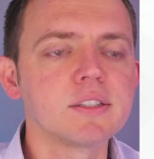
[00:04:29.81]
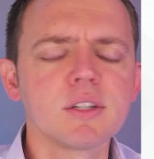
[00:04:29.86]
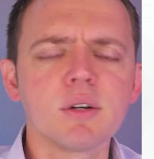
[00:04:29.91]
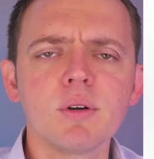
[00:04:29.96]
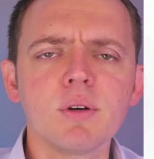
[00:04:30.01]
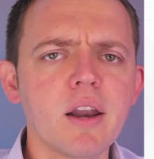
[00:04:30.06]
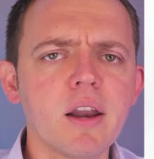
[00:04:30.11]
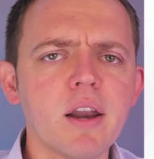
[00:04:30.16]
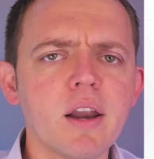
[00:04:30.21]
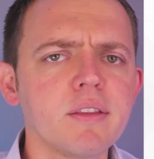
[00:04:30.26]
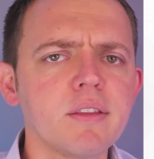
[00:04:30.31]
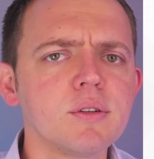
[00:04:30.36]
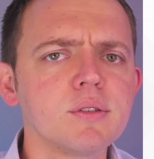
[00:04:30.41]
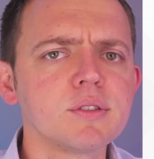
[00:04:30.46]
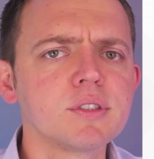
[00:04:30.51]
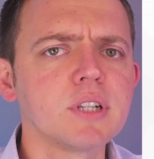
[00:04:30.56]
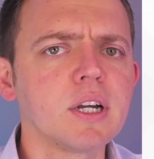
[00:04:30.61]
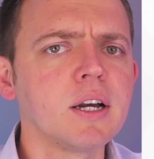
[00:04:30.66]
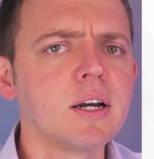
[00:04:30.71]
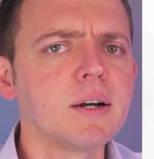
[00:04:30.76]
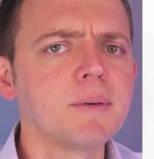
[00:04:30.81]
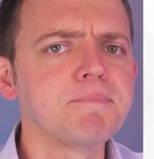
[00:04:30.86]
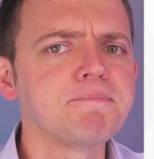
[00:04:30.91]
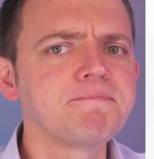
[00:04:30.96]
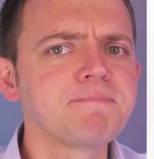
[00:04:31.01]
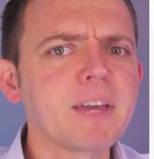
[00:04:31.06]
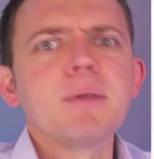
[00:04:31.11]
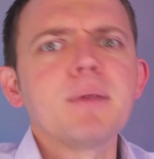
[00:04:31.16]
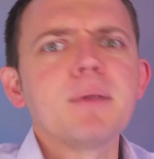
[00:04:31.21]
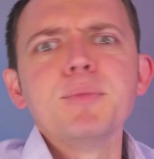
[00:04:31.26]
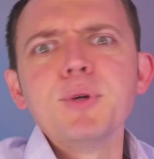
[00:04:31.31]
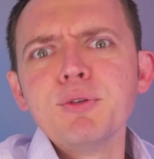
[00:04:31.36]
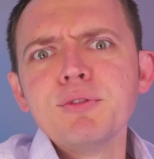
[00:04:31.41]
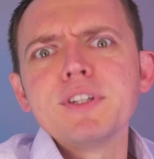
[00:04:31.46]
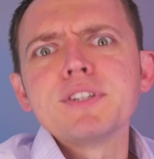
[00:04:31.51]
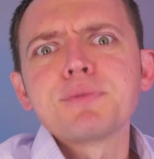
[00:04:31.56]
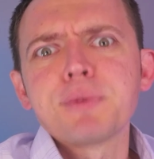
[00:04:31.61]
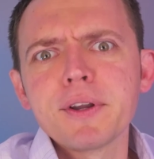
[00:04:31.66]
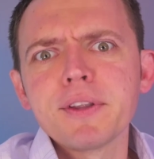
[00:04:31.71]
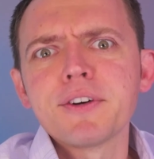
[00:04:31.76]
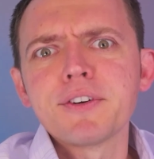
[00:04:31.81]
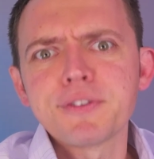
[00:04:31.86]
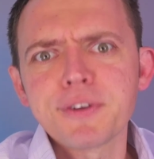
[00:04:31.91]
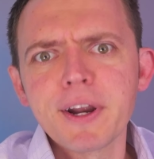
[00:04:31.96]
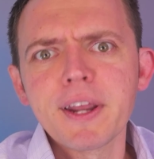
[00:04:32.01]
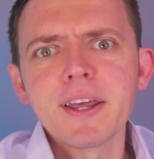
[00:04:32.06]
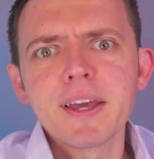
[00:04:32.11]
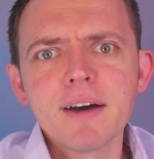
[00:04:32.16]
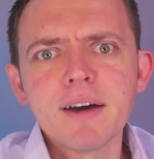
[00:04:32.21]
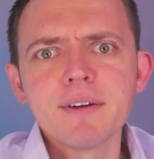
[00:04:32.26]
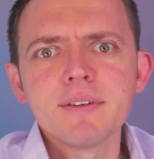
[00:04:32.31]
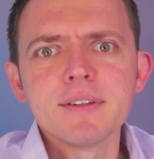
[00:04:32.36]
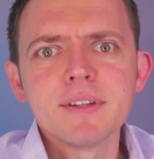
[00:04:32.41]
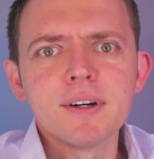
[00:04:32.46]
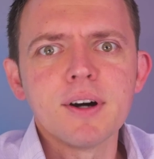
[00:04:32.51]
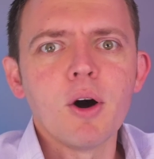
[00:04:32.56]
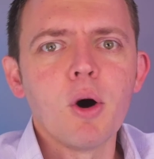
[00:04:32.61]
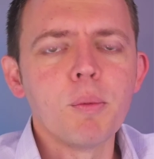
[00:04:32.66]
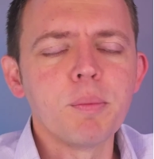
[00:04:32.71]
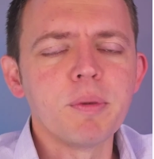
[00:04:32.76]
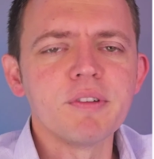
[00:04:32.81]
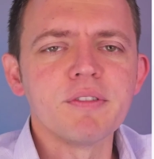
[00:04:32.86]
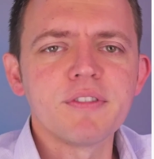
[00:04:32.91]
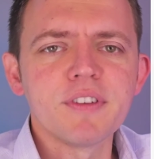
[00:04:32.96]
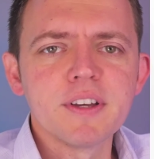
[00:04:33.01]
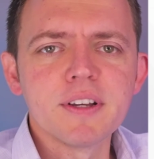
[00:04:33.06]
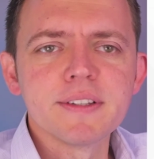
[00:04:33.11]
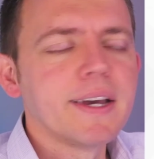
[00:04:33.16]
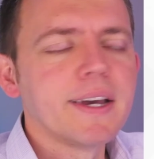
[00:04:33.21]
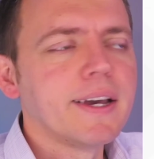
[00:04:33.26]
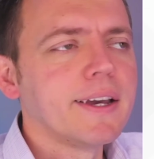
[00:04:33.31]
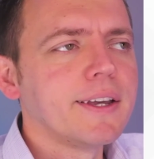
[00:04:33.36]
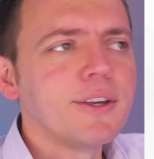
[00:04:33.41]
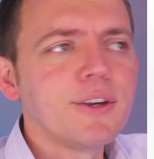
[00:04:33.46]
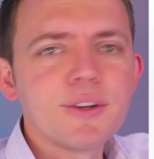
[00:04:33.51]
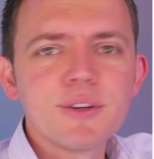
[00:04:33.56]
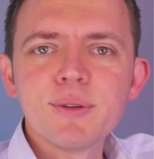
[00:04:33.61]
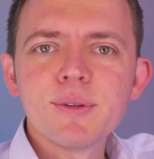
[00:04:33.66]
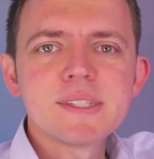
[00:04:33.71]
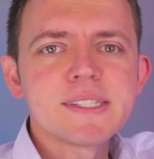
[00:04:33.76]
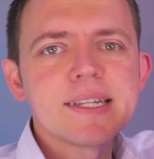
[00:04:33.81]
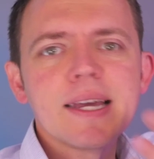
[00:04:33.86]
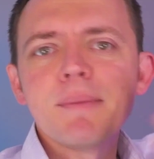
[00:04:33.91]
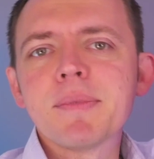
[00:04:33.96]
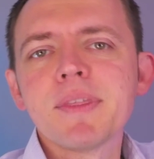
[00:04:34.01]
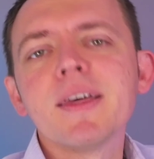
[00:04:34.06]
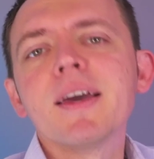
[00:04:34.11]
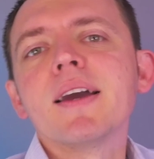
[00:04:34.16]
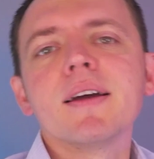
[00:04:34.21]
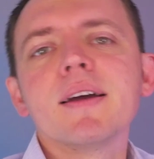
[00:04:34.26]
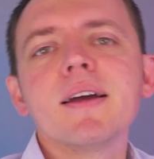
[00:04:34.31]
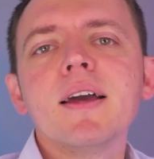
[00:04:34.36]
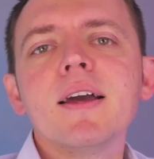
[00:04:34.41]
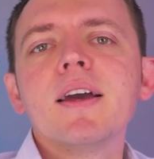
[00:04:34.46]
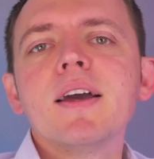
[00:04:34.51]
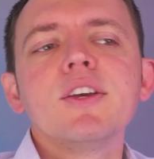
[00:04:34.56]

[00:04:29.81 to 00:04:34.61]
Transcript: So a lot of those uh, kind of movies where they're training out in the open field, you can do the same thing.